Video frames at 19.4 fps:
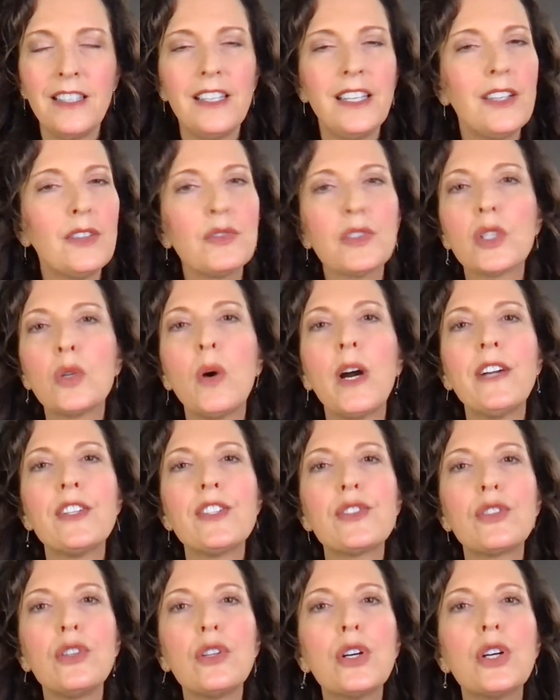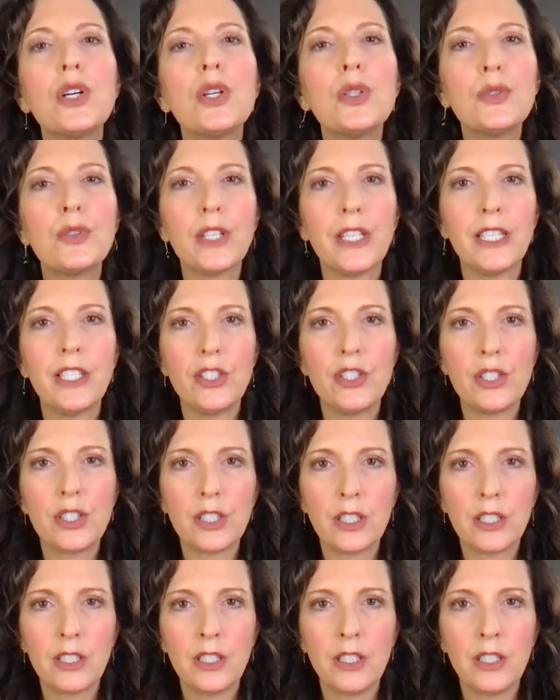It requires courage.